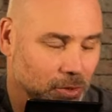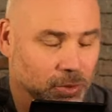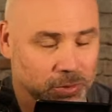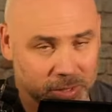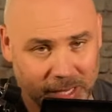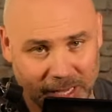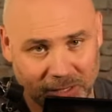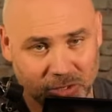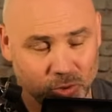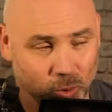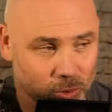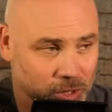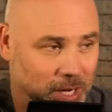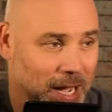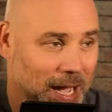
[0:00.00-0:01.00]
who's the
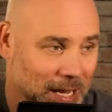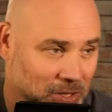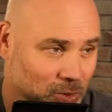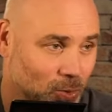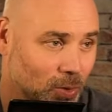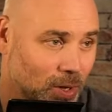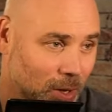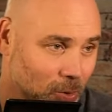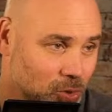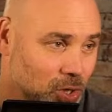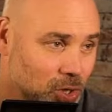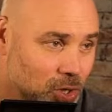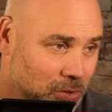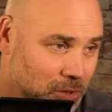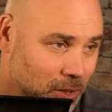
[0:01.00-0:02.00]
ex-Georgia high school coach
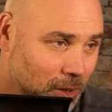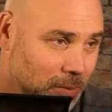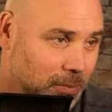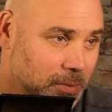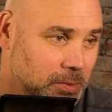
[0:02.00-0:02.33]
also.